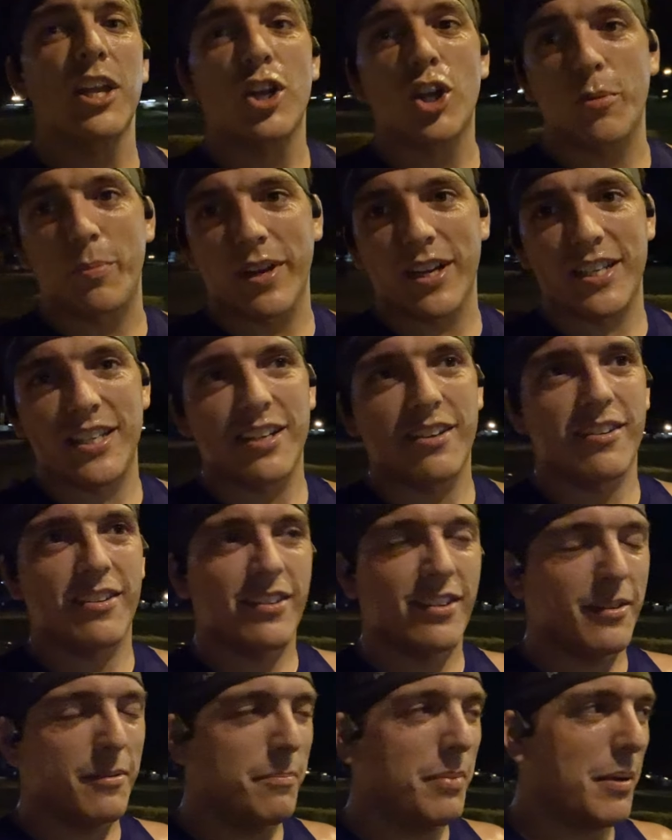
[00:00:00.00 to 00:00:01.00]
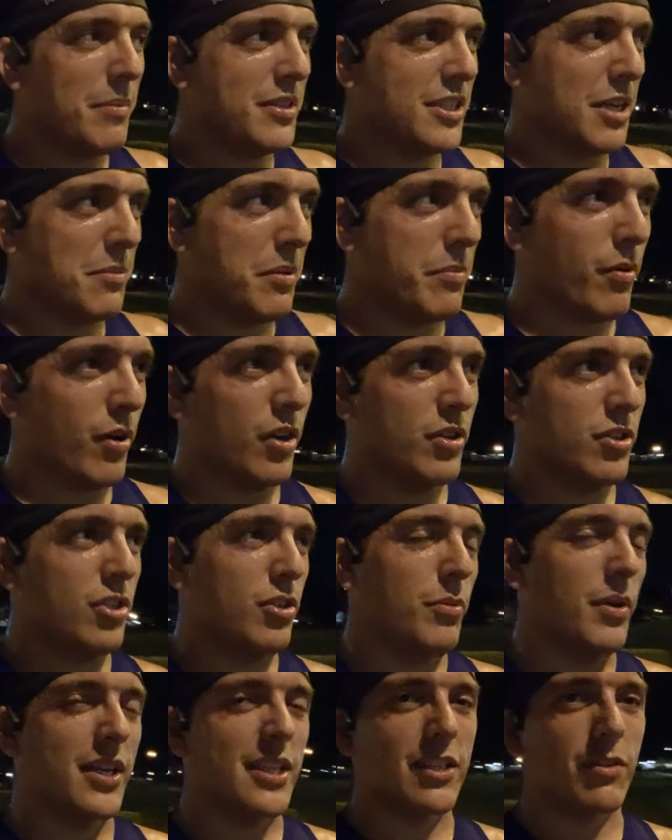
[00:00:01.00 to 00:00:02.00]
no big deal. Baby's gonna be born in
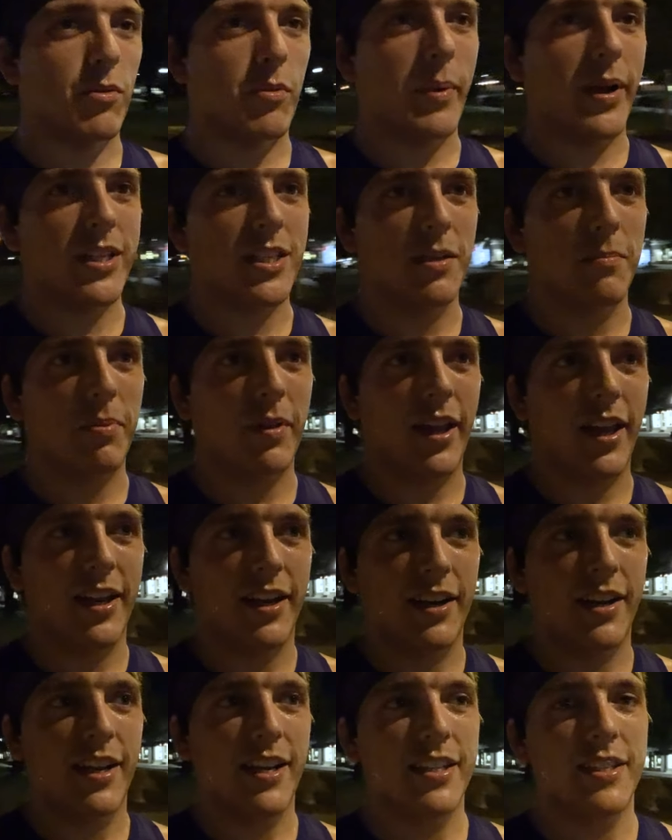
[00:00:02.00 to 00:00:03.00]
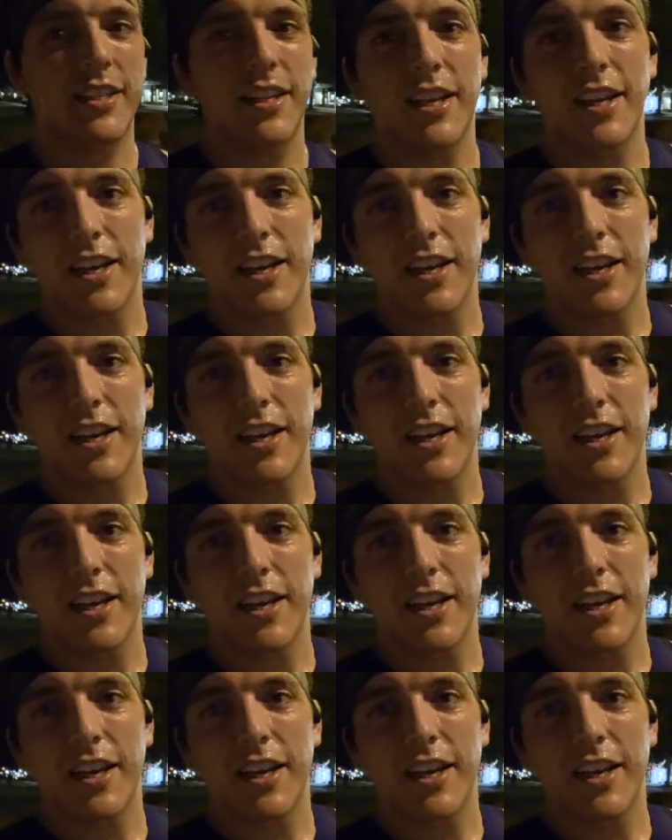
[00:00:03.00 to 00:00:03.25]
two weeks, and we're about to plan